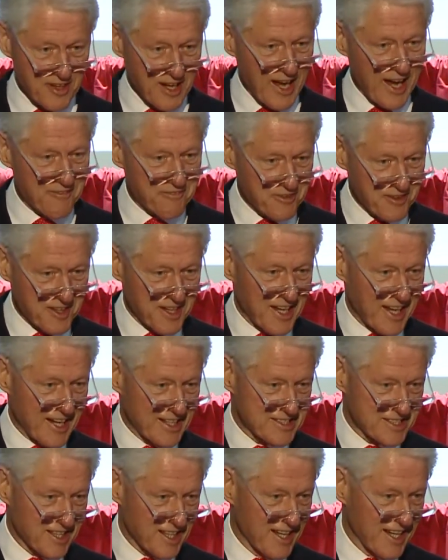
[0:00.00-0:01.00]
after the
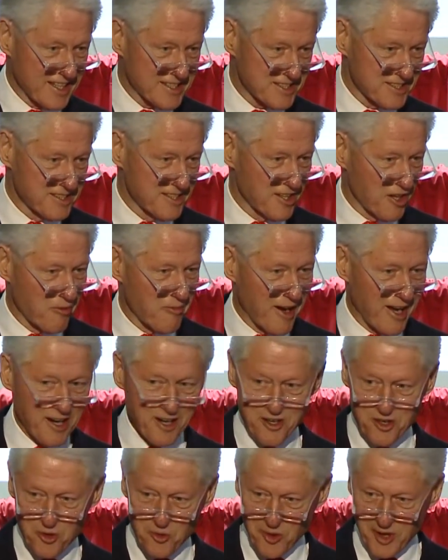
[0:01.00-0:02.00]
next election no matter
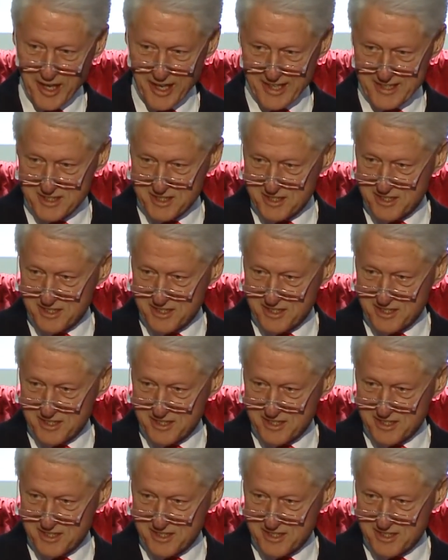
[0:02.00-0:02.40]
who wins.